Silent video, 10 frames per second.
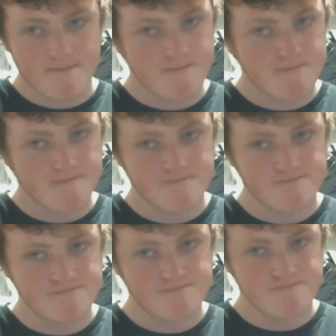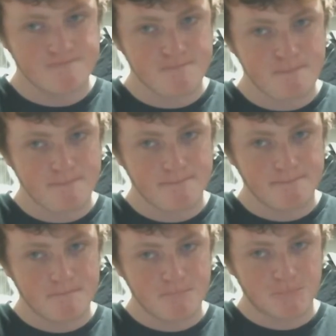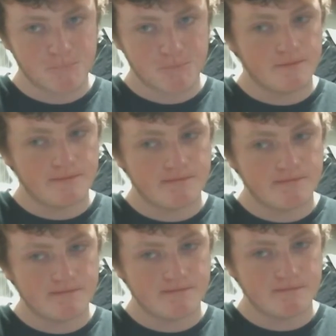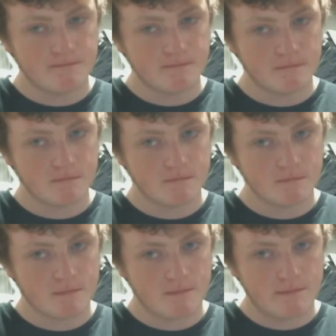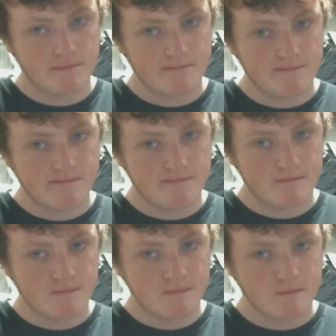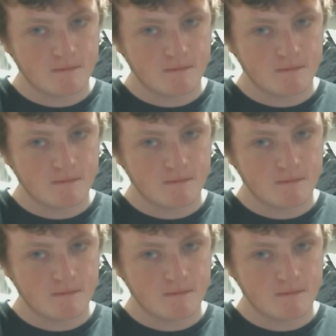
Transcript: [no speech]